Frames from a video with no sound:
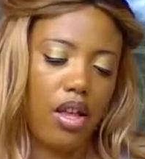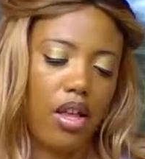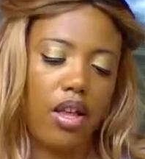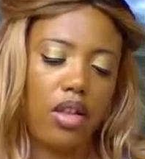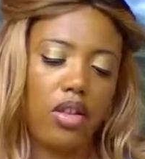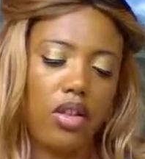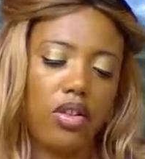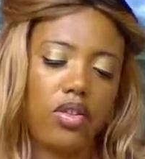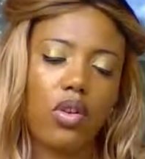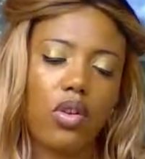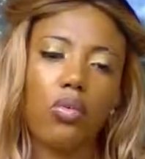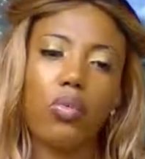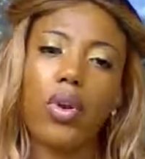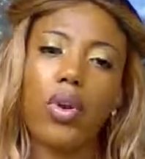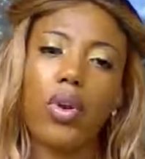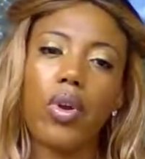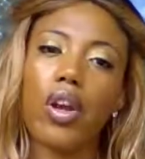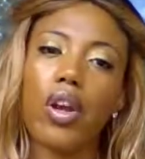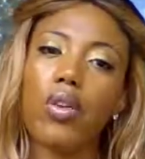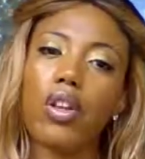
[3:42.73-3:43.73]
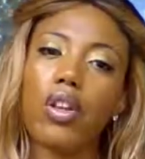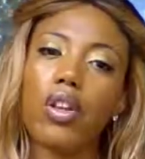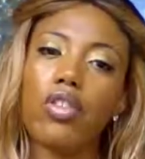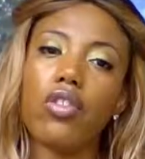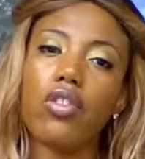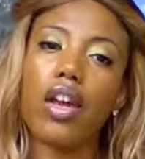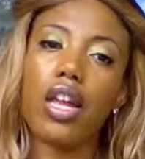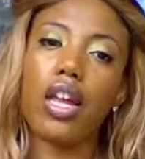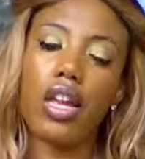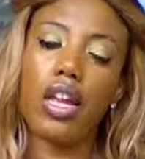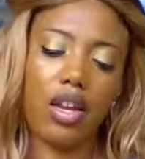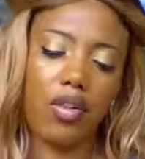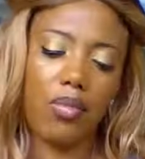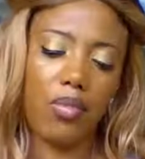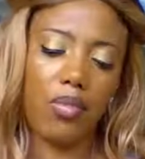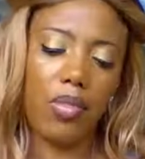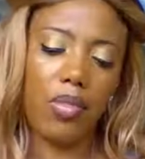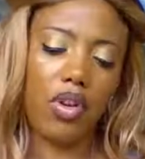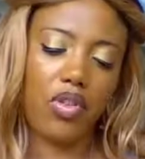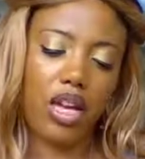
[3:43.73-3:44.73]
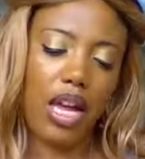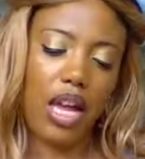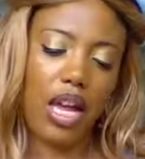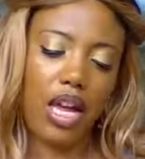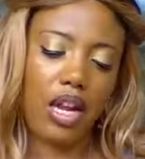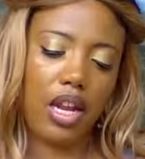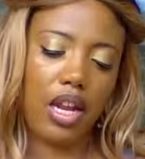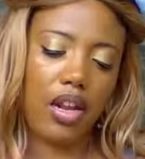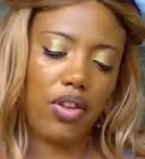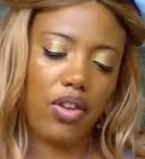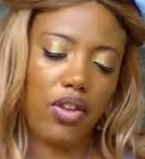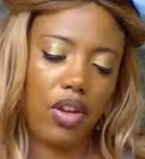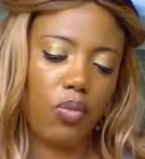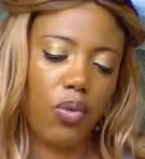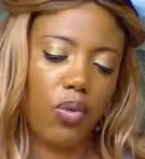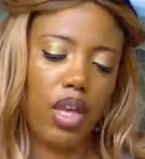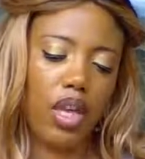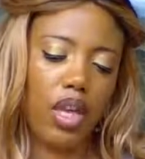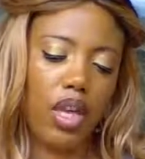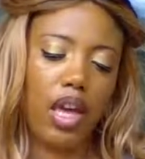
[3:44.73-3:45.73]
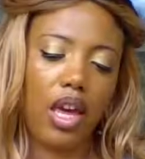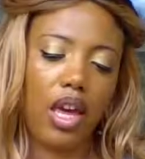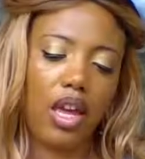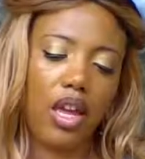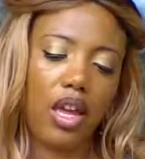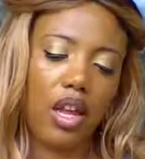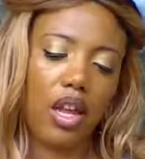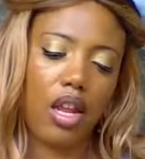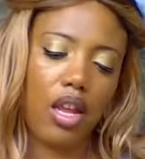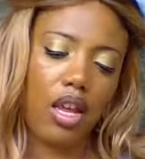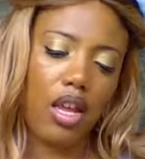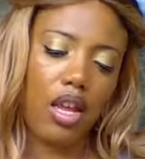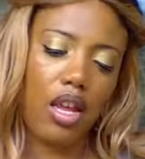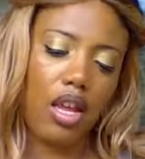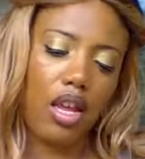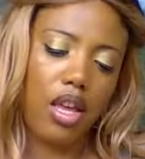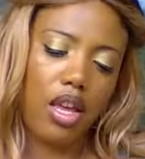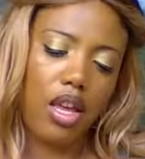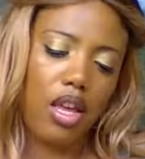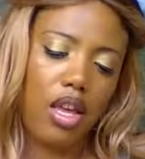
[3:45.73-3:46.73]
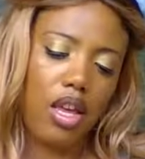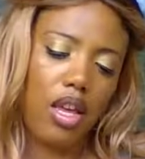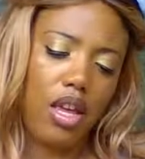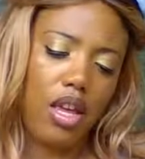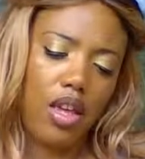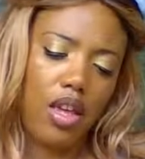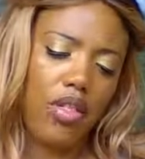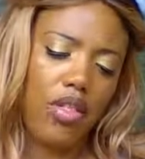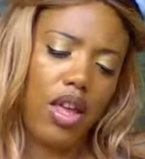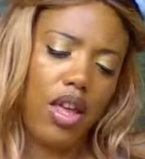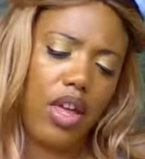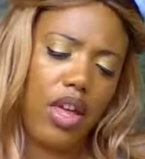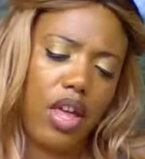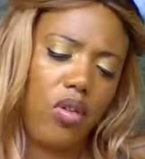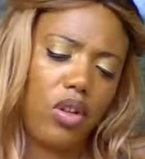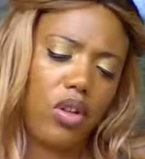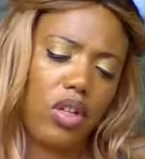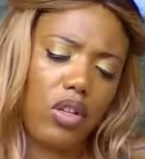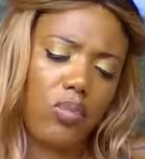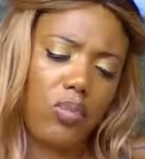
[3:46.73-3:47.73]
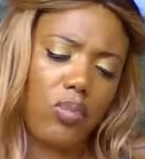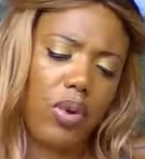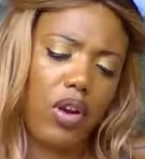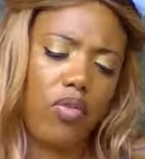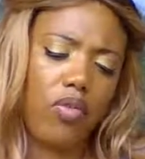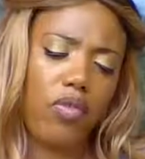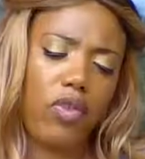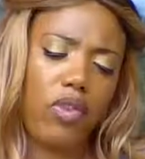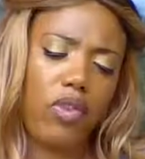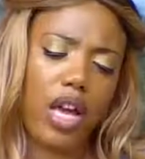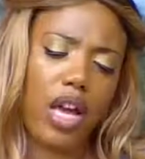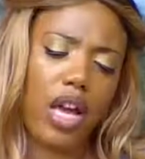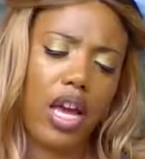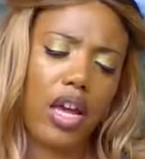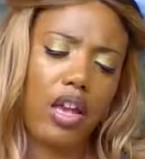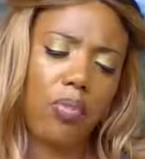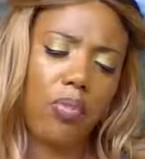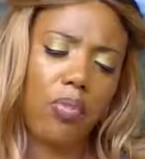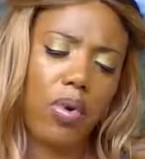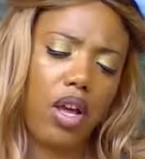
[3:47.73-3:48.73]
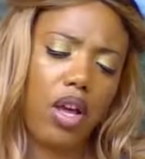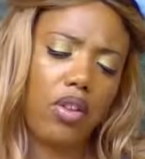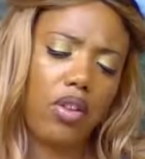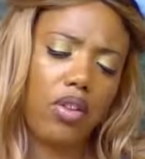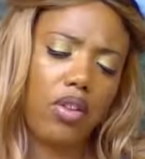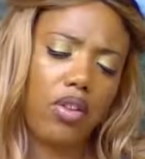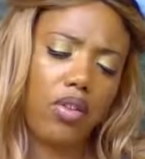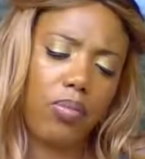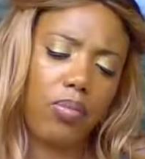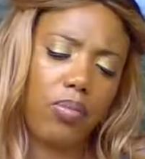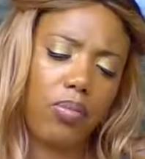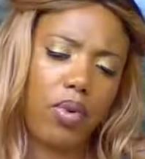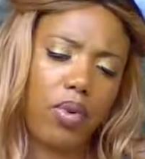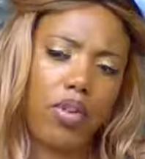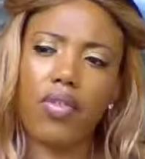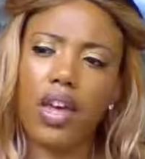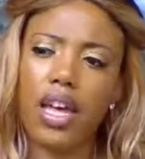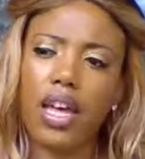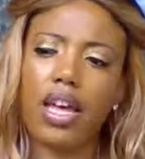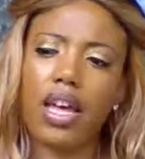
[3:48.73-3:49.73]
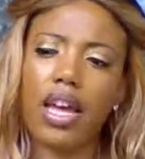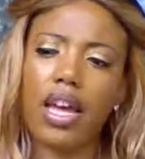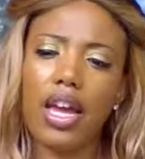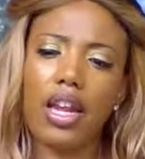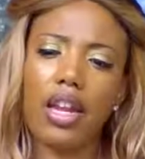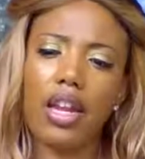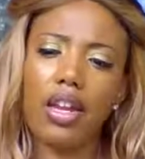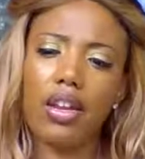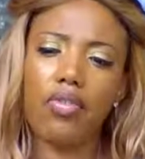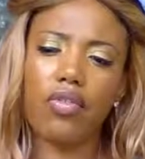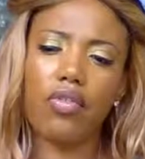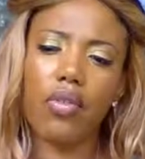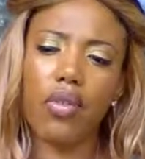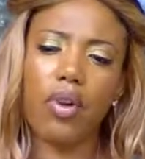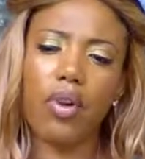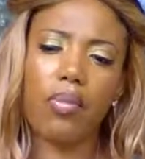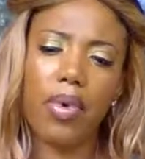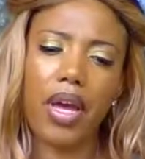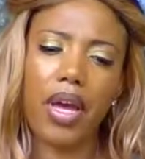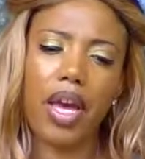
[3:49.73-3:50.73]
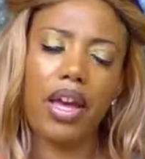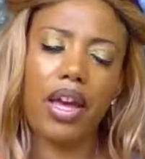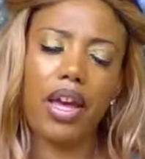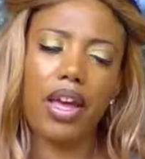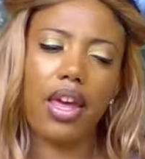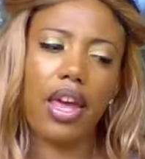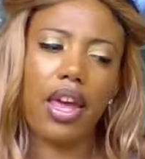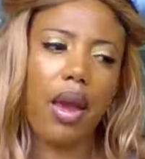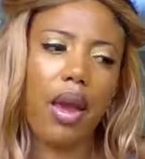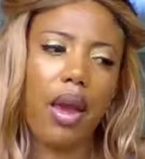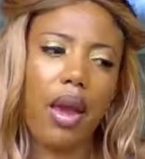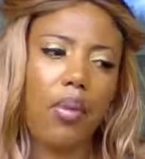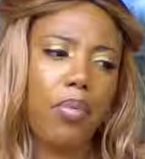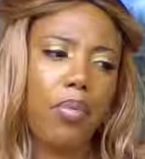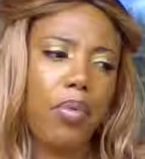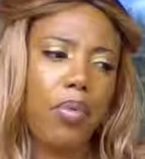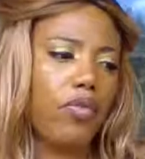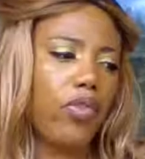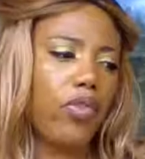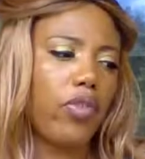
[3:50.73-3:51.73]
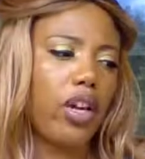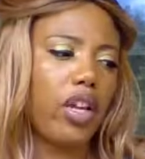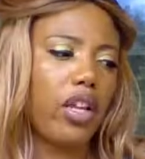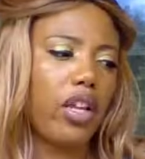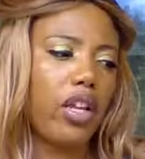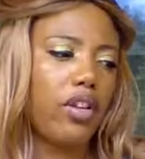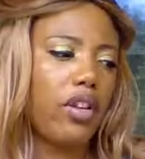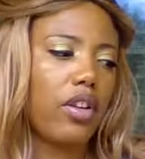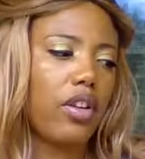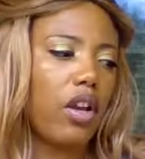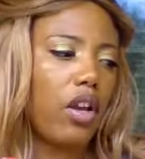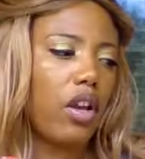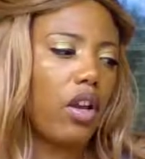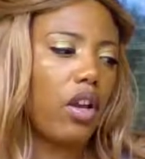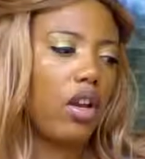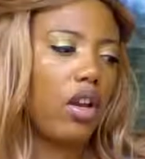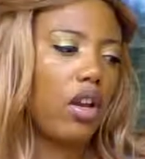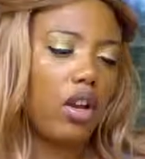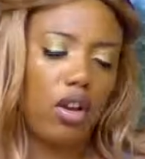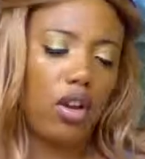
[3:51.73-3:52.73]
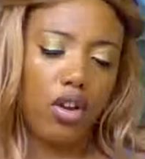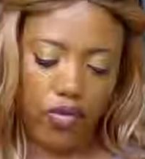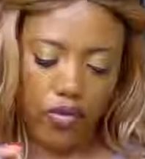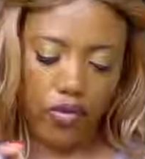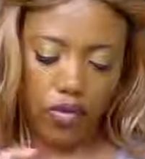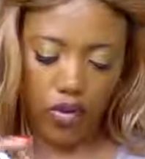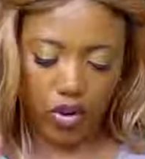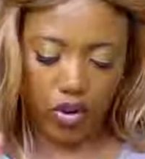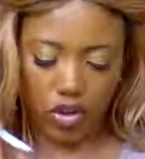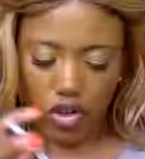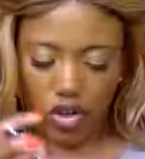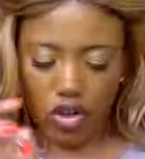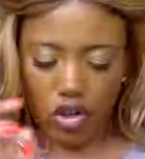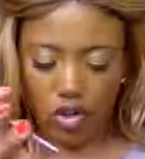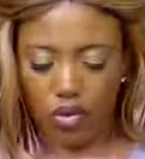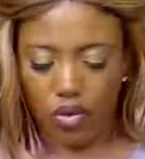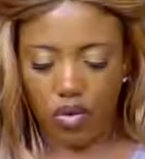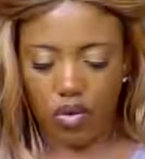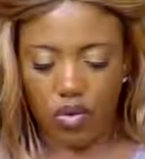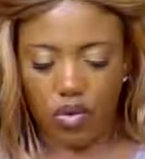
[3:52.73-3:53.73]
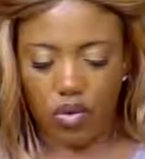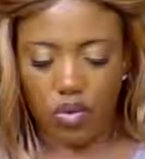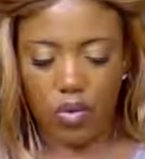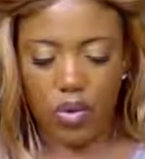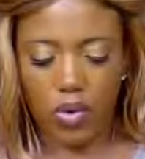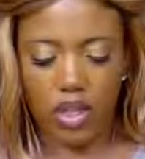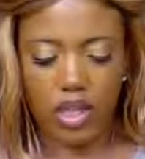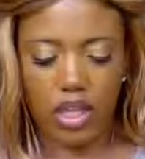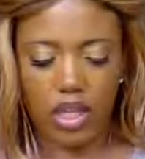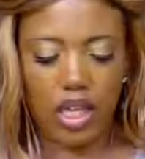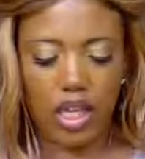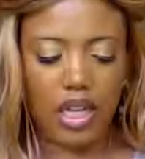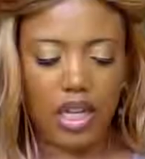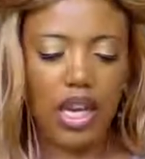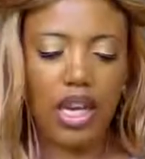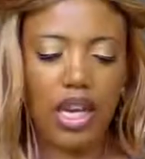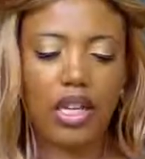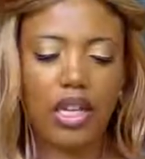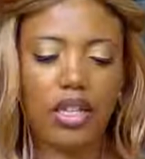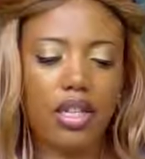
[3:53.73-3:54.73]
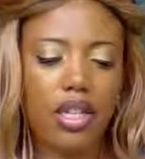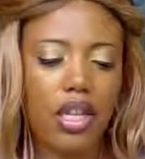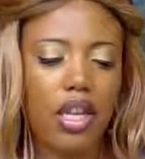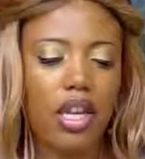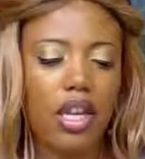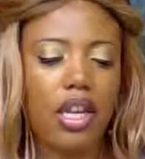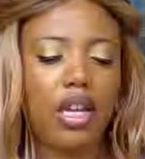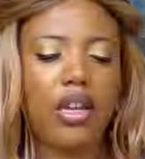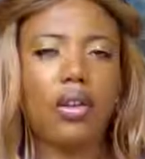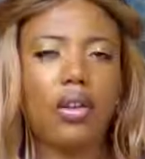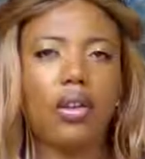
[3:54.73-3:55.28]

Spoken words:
So we are going to try to get as much guidance as we can. Thank you, Holy Spirit, for the highest possible of divine guidance for my Capricorn friends for June 2019.